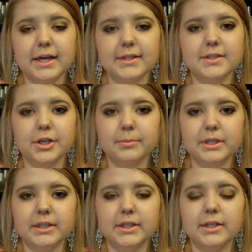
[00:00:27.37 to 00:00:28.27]
I started
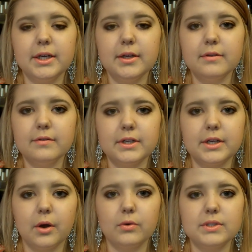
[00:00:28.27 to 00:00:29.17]
making
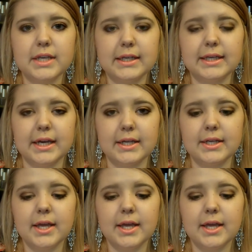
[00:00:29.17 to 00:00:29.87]
videos again